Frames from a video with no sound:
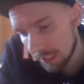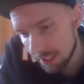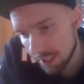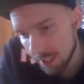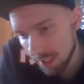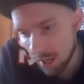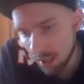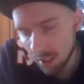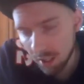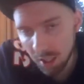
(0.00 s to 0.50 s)
to
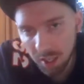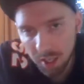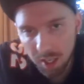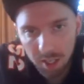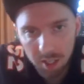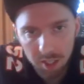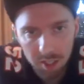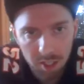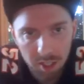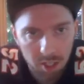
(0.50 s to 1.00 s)
start
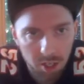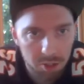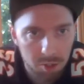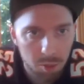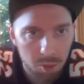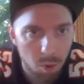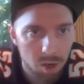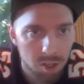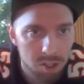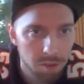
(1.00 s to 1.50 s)
looking,
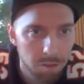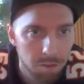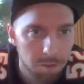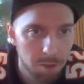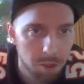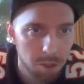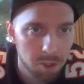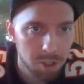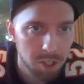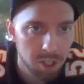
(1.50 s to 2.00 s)
towards the
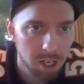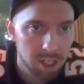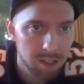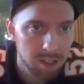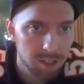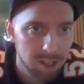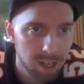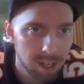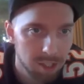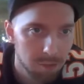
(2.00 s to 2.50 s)
future,
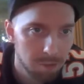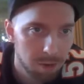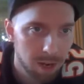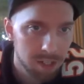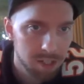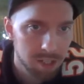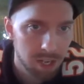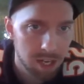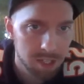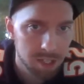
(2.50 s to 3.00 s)
get the next
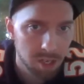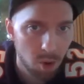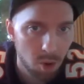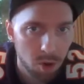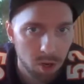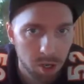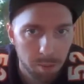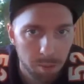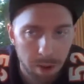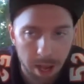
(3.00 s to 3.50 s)
franchise
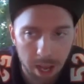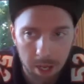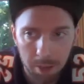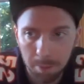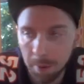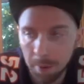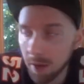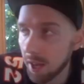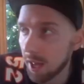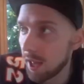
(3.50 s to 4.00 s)
quarterback.
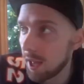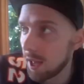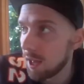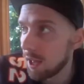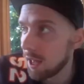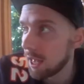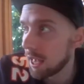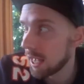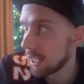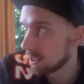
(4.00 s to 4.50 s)
But
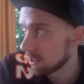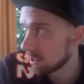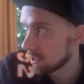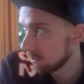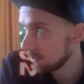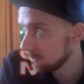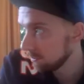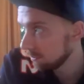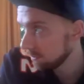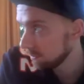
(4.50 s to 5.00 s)

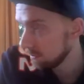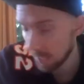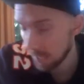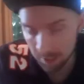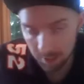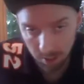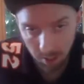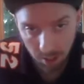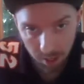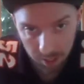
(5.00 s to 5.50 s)

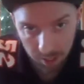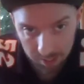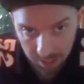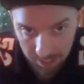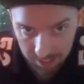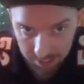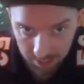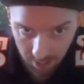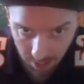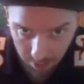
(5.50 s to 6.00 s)
as long as
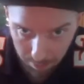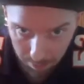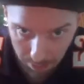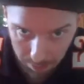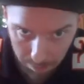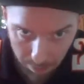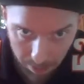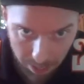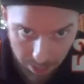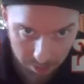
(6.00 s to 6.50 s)
they still have
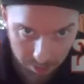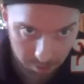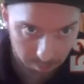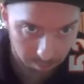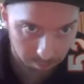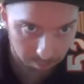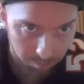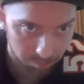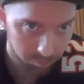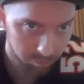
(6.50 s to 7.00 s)
Big
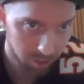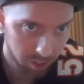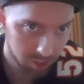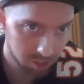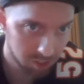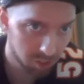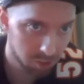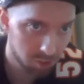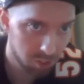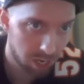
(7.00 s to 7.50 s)
Ben, they're
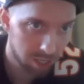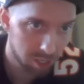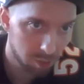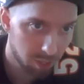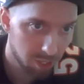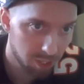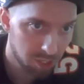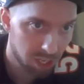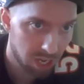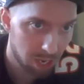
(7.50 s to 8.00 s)
still trying to
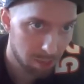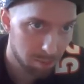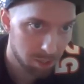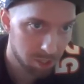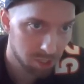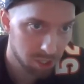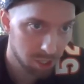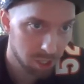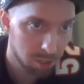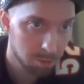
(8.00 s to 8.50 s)
win
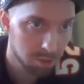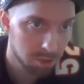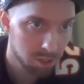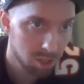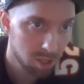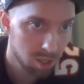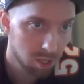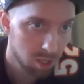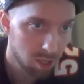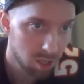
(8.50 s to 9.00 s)
championships.